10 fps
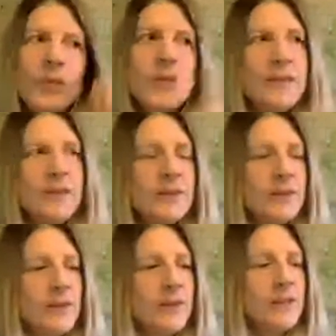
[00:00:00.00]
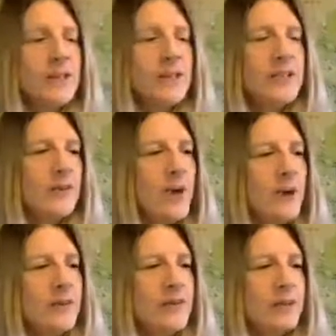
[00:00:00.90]
read on
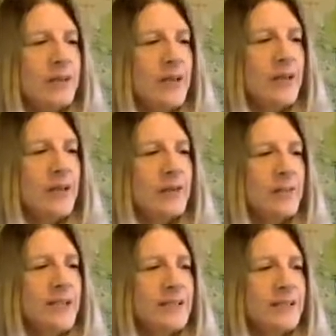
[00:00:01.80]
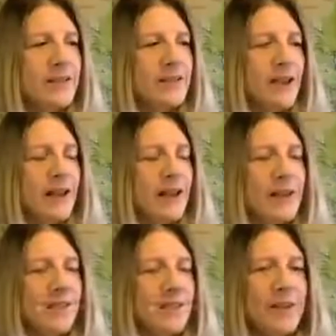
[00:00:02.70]
Instagram posts from an ethical business
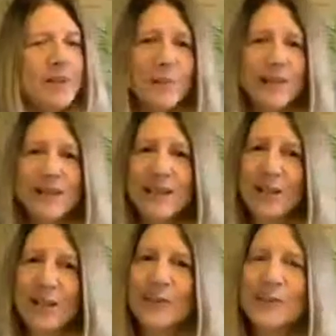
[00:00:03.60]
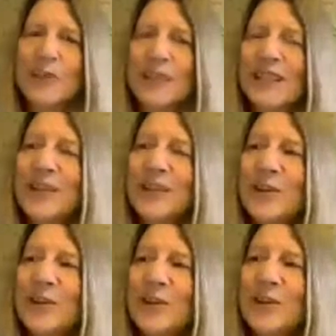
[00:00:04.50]
and it feels a bit salesy and pushy,
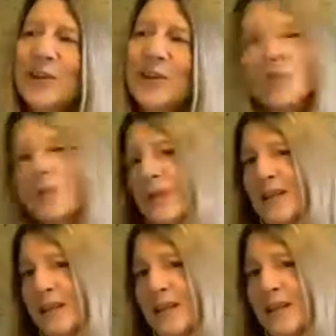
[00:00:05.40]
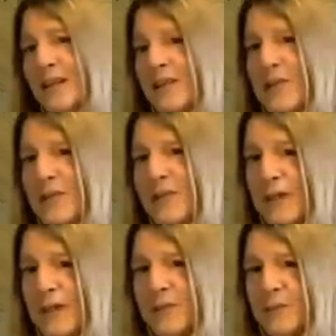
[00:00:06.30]
then you kind of automatically turned off
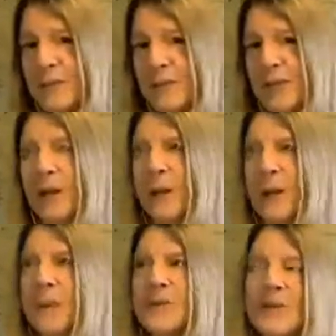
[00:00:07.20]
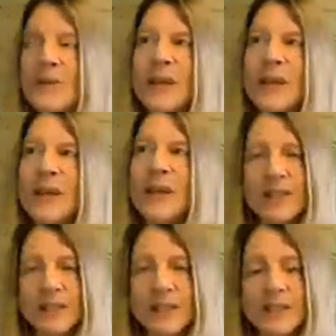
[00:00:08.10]
from that. So it is a
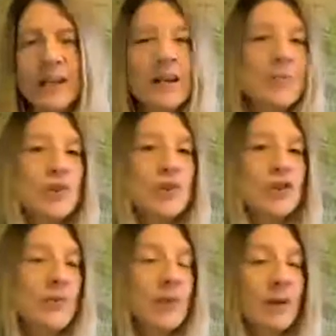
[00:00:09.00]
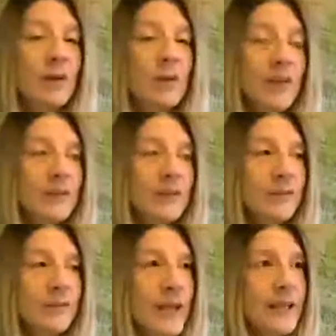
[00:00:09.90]
fine line. I'm not sure I always get
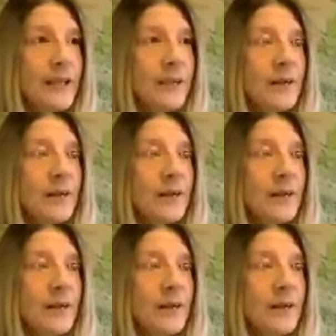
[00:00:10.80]
it right,